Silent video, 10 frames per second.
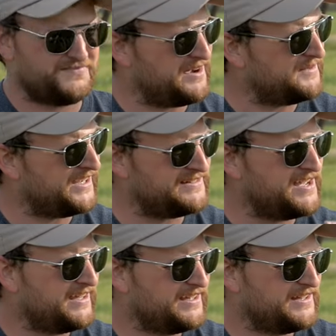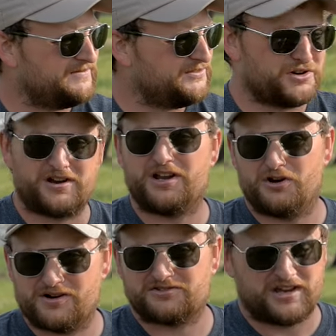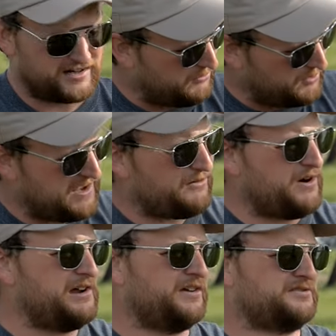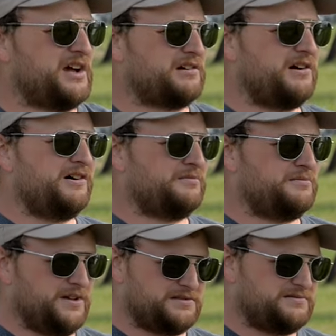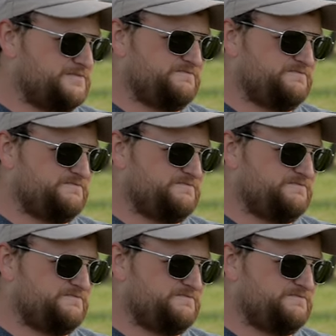I mean, you're going to hear in a second when that round hits that gong, it's